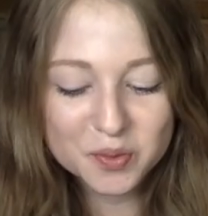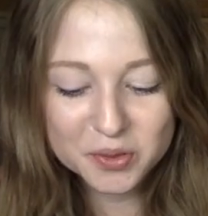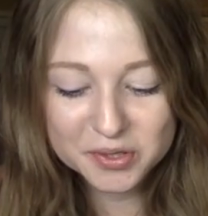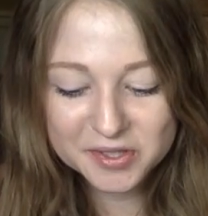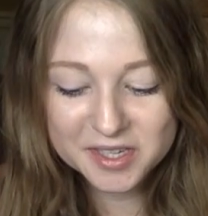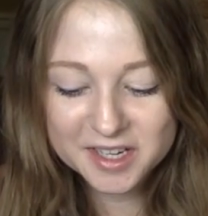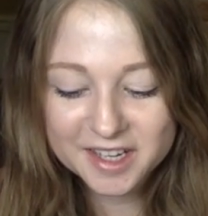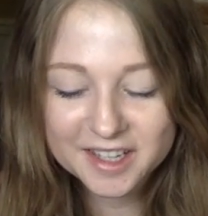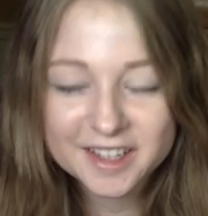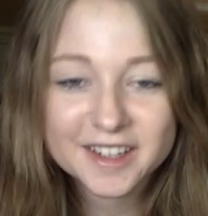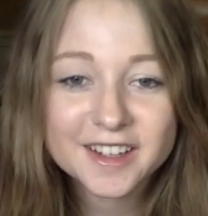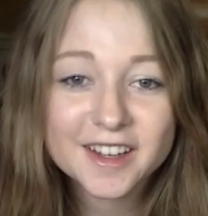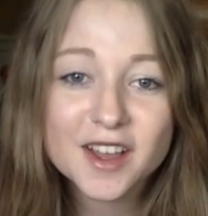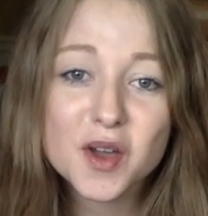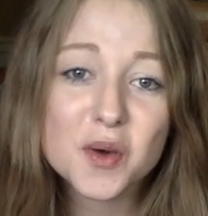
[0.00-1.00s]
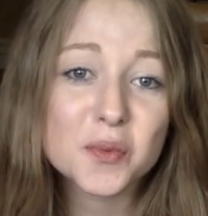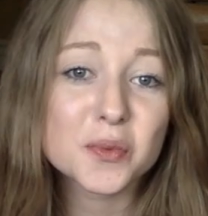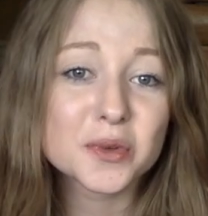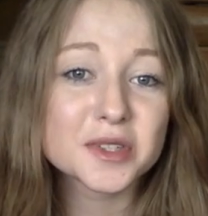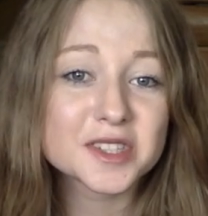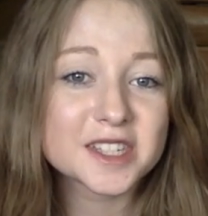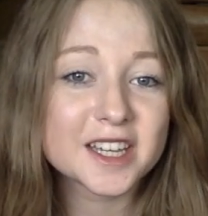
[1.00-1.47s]
We'll see.
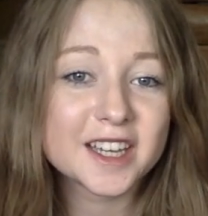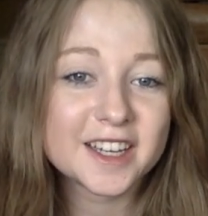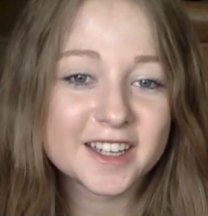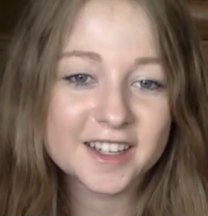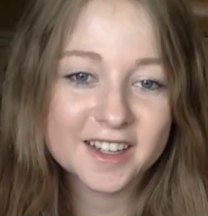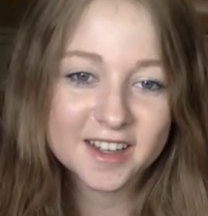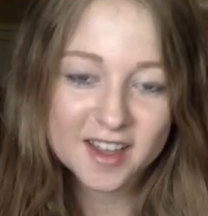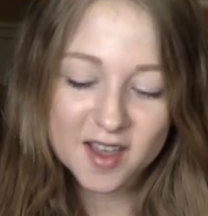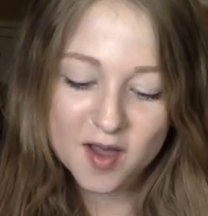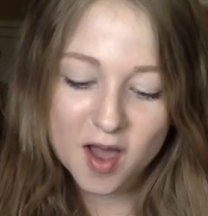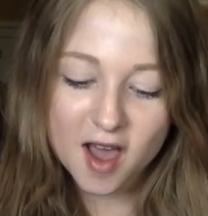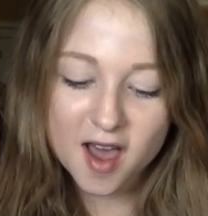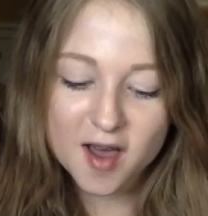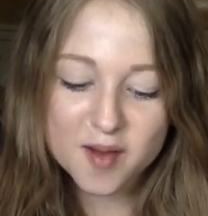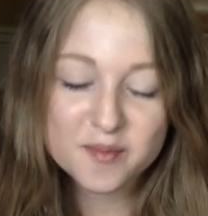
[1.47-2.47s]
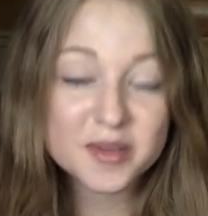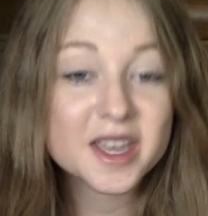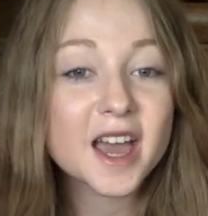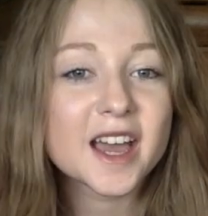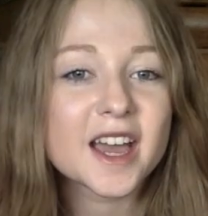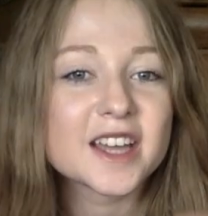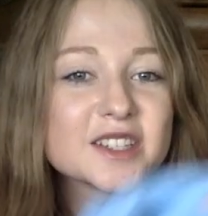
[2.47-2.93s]
We'll see. Um, but
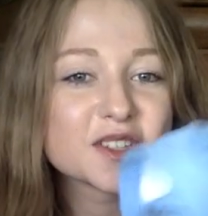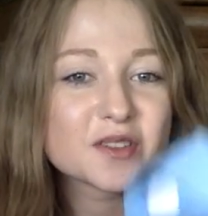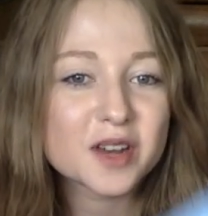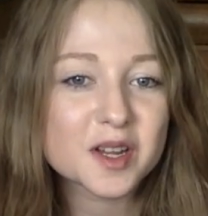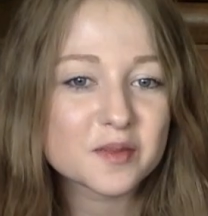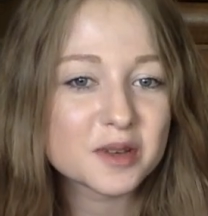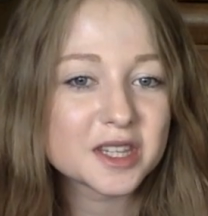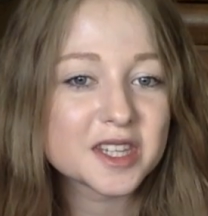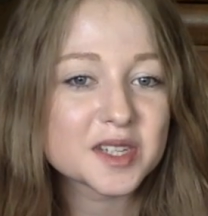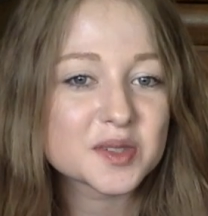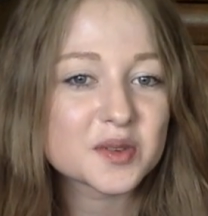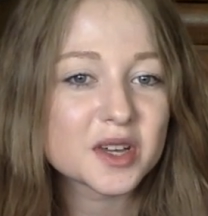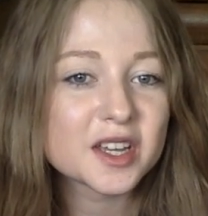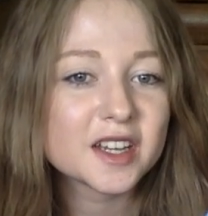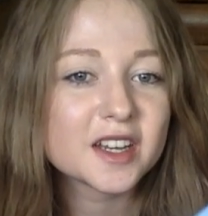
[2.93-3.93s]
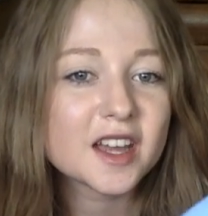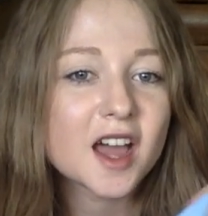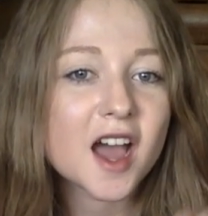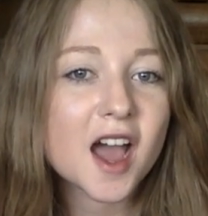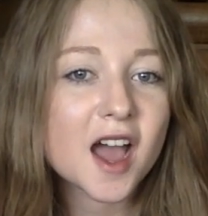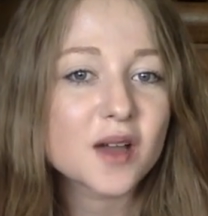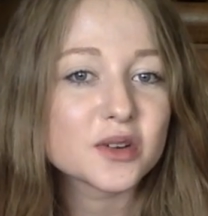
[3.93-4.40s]
yeah, I do recommend this one.
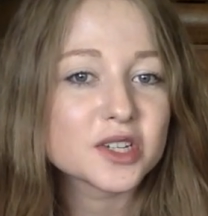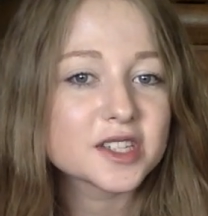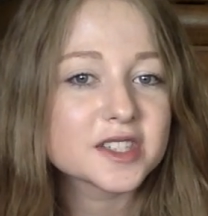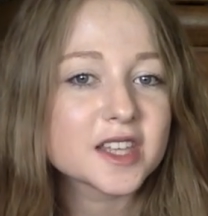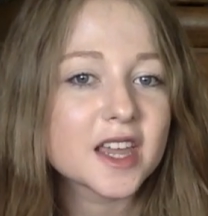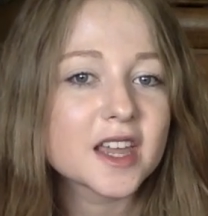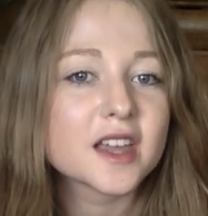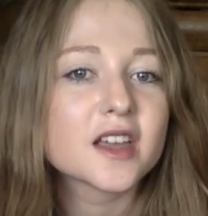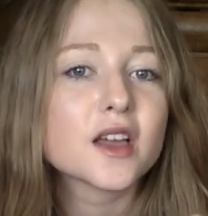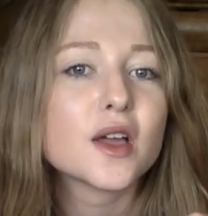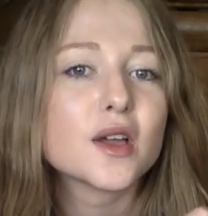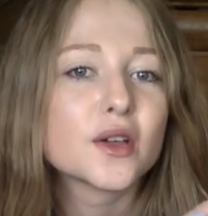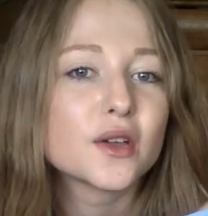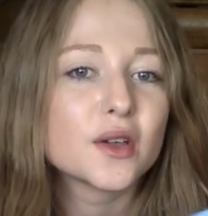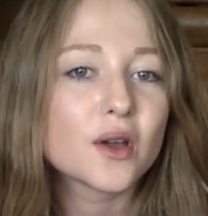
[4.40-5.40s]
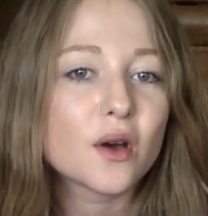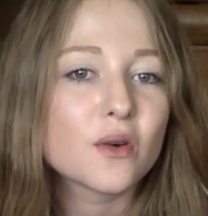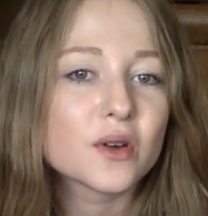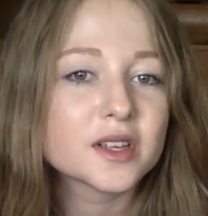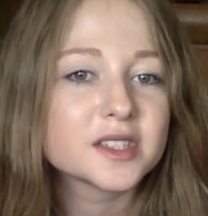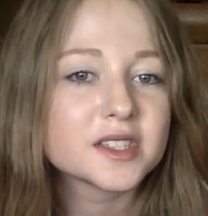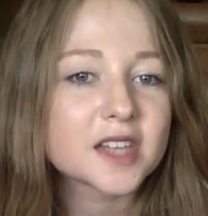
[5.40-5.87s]
I would just say
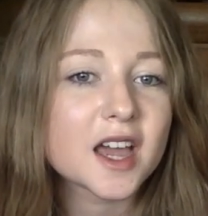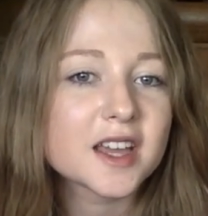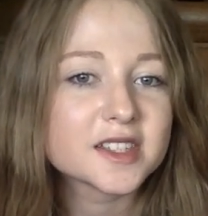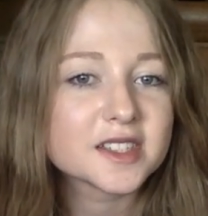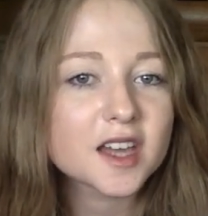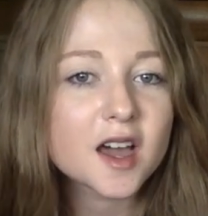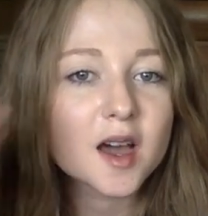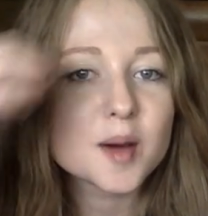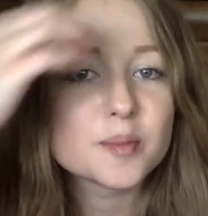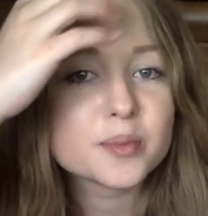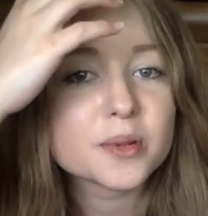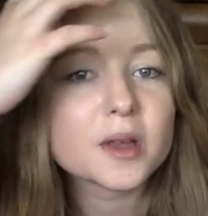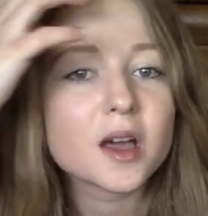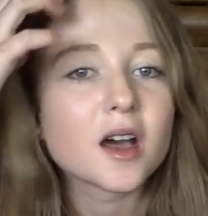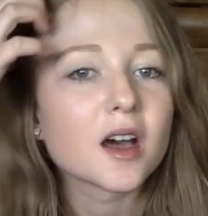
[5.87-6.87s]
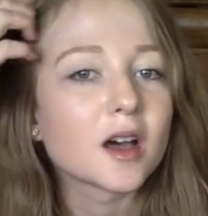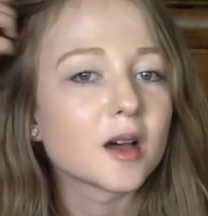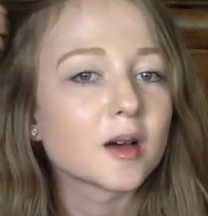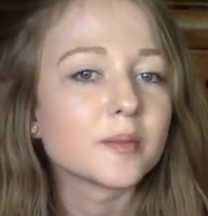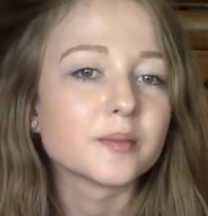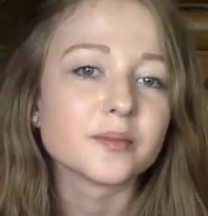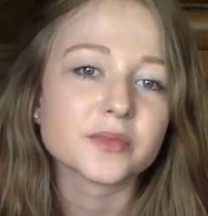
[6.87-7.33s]
go a size up,
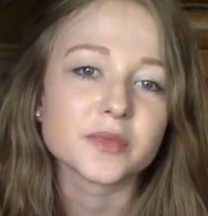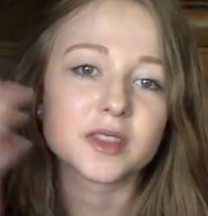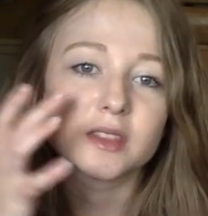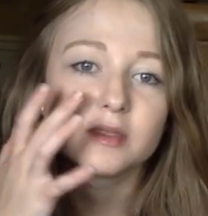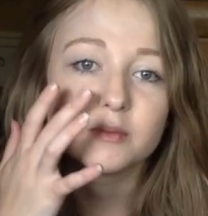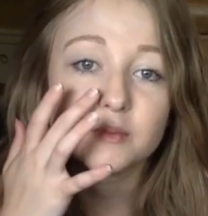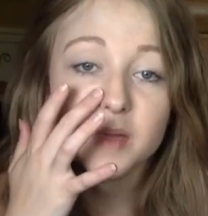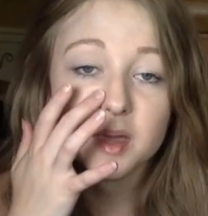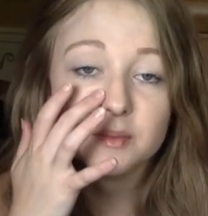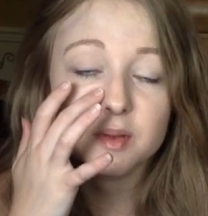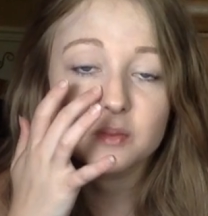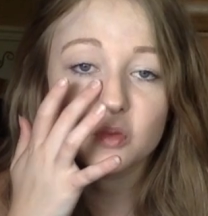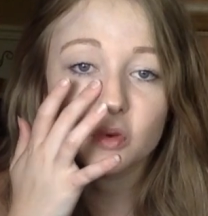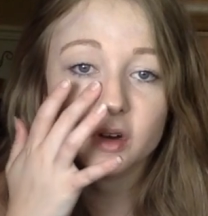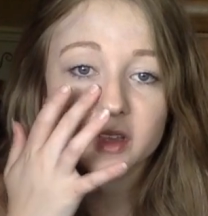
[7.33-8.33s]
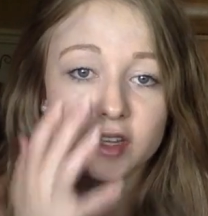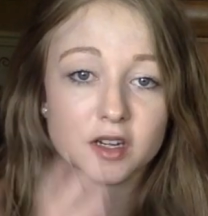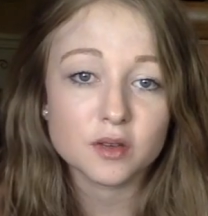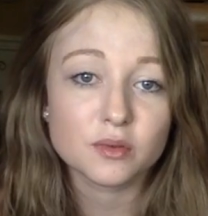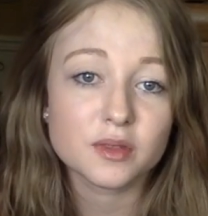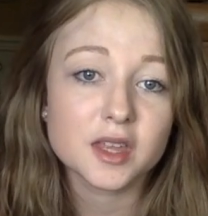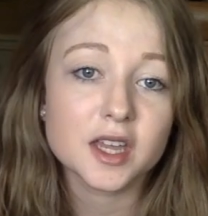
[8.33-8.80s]
um, maybe more than
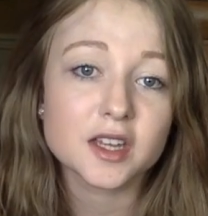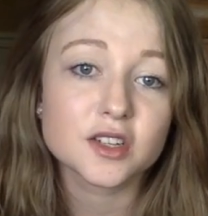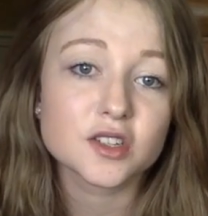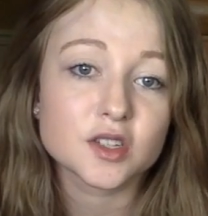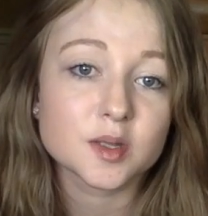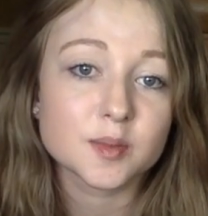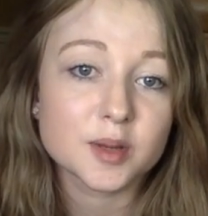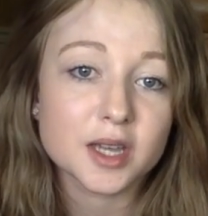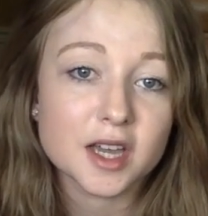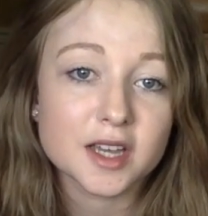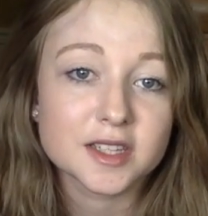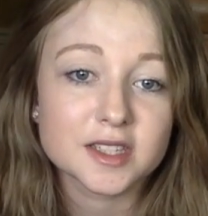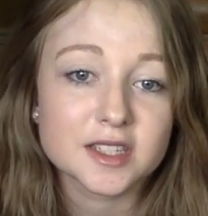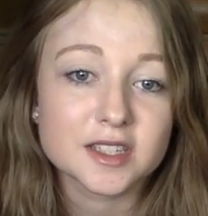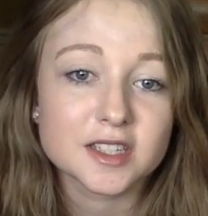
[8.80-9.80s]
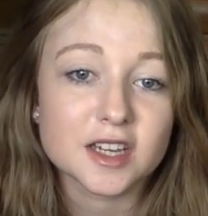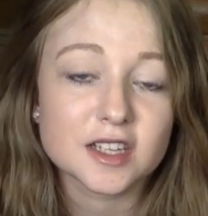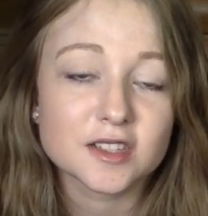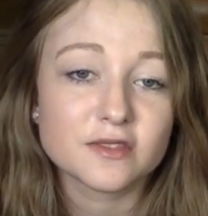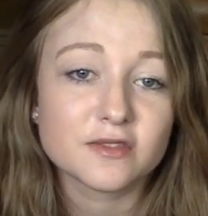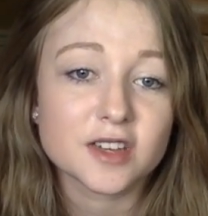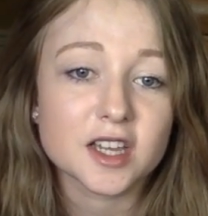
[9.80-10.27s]
you think, just because it
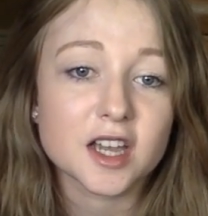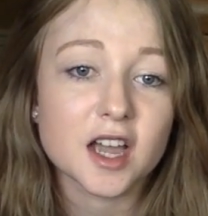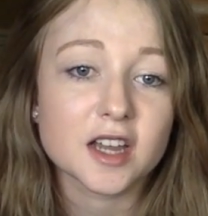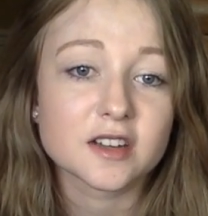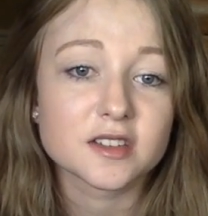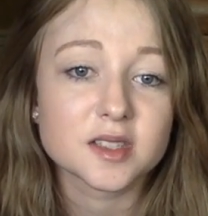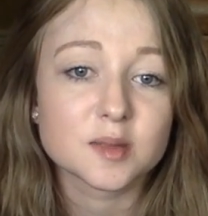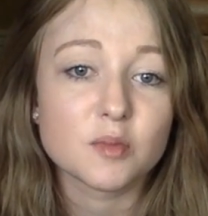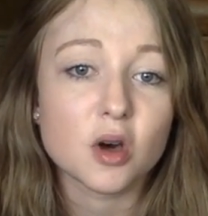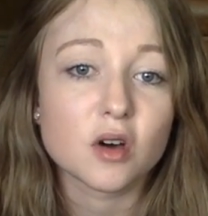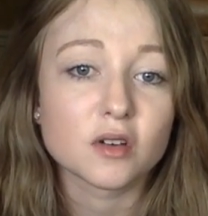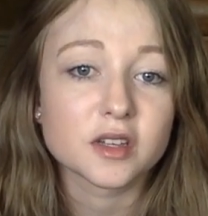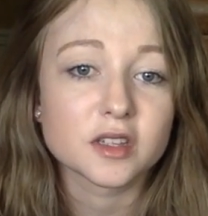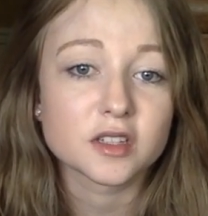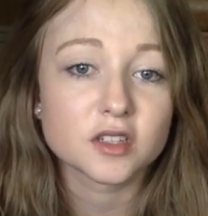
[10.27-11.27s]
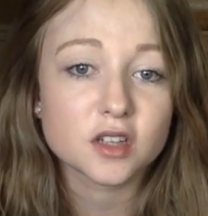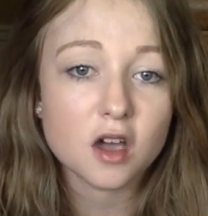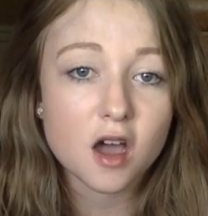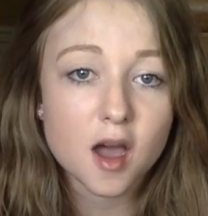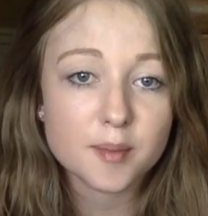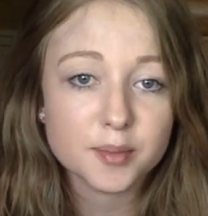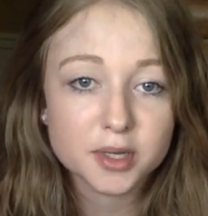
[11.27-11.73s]
does fit kind of small in the
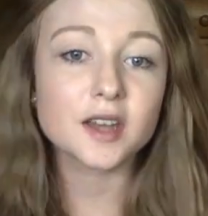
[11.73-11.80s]
top.